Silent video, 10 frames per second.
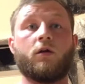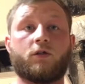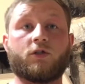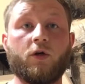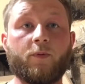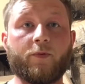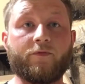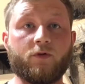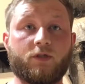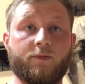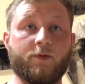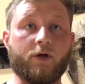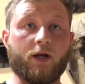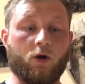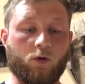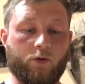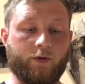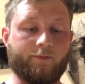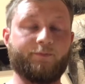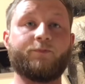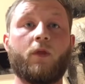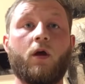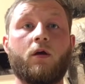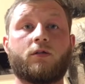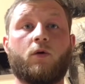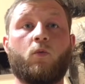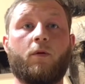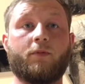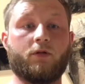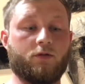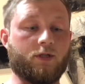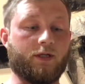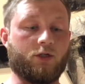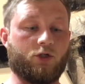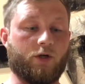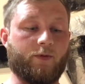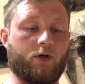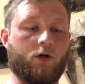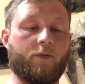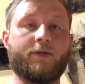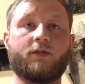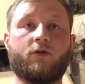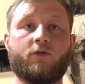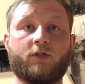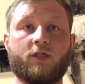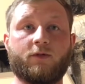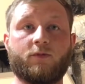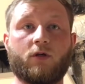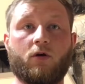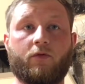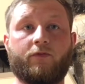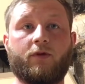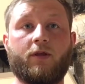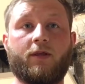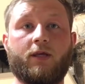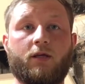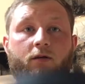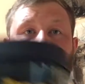So the supplement reviews seem to go down quite well. So what I'm going to do today is share my comments and criticisms of the